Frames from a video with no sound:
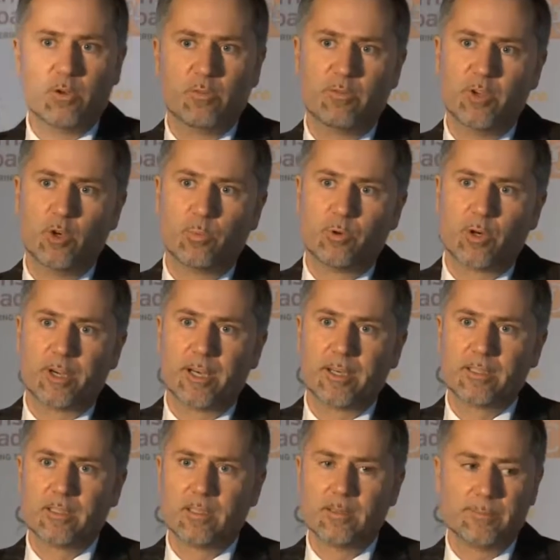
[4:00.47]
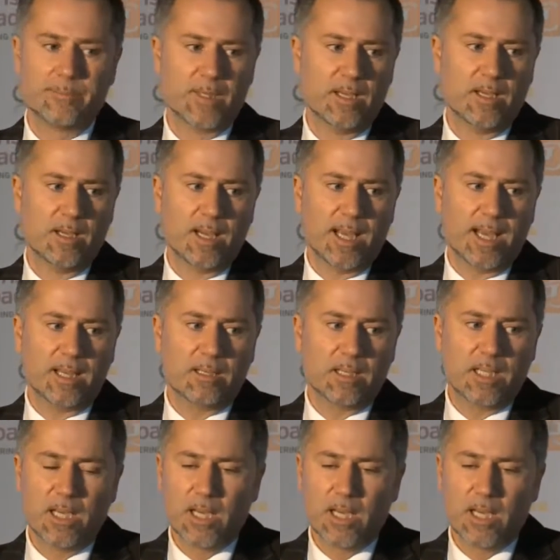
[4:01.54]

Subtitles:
for your product. And